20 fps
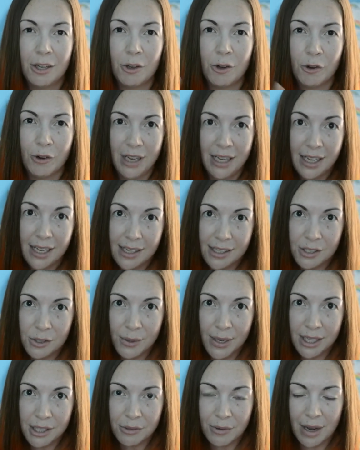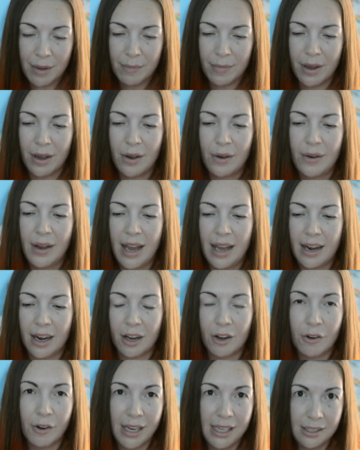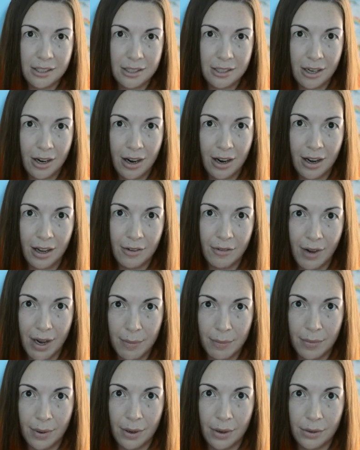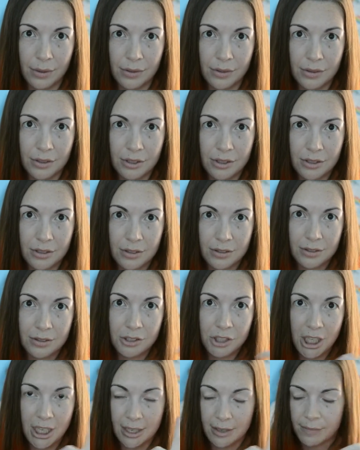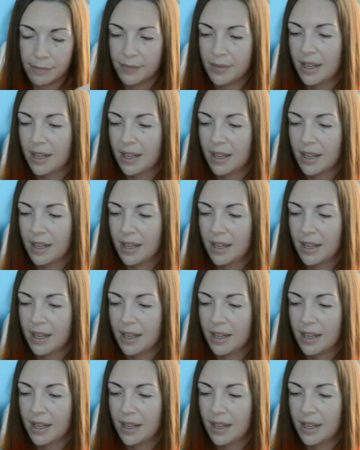green in Twink's rainbow, and a green star on Rainbow's cheek.